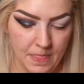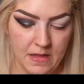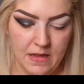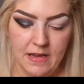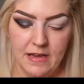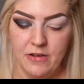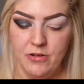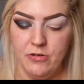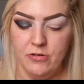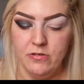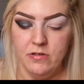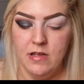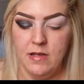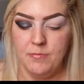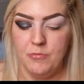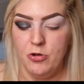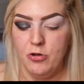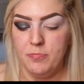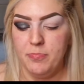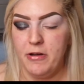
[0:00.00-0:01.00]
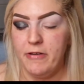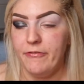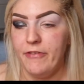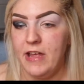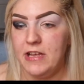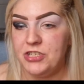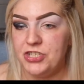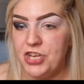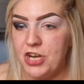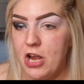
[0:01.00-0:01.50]
I know, I'm not
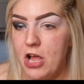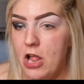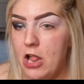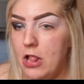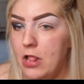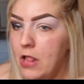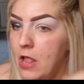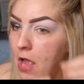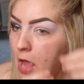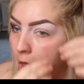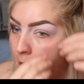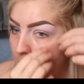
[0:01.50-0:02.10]
professional.